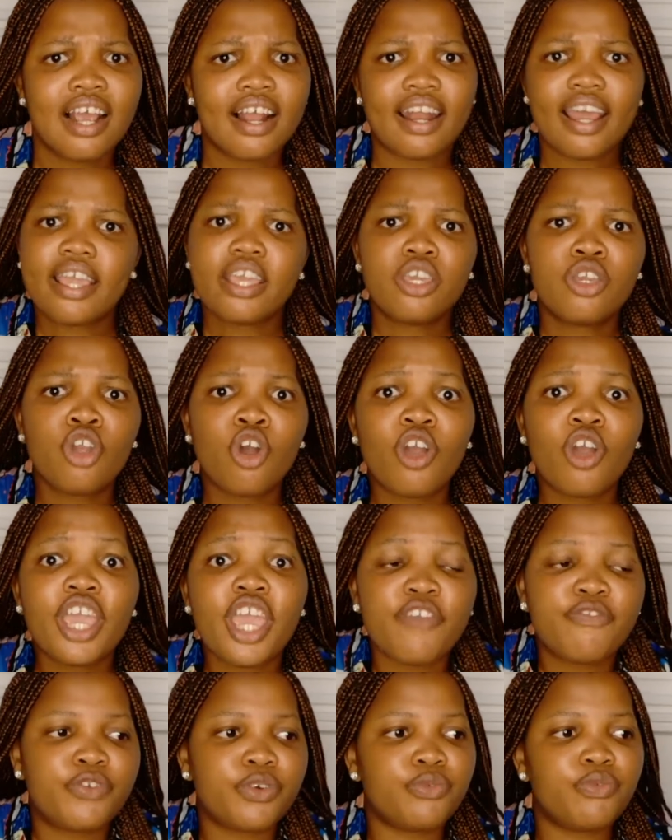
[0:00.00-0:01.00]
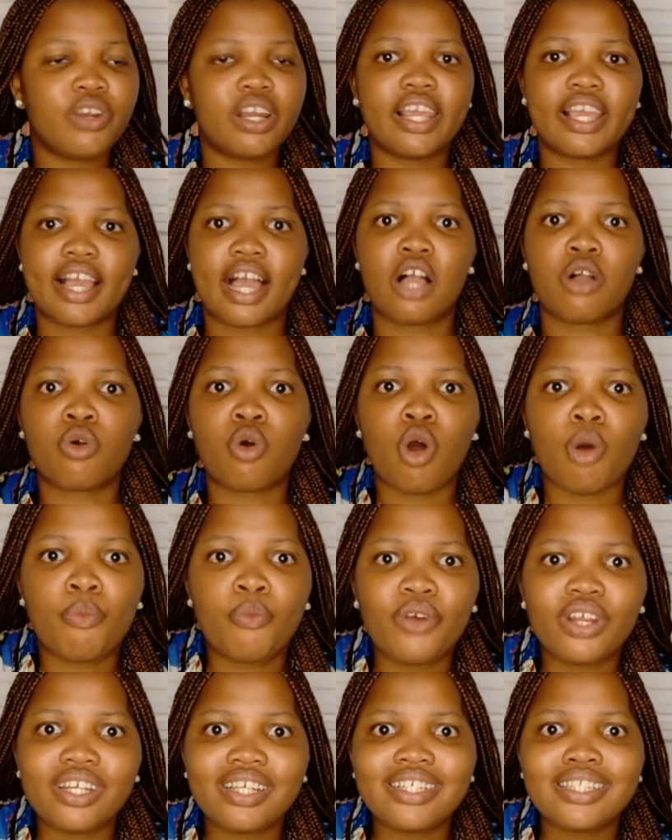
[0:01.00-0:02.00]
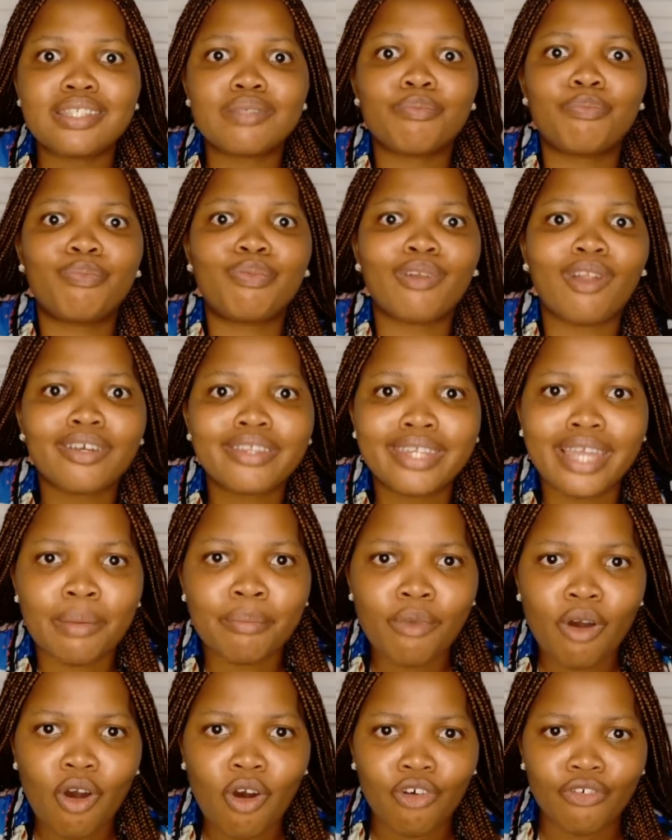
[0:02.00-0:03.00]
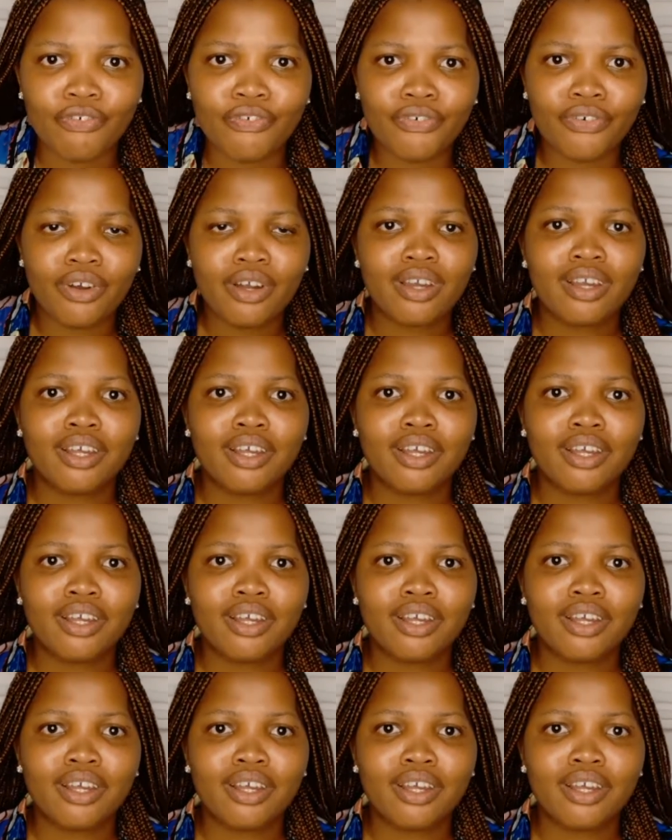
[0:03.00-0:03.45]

Like, you, if you really can't cope with it, block them off.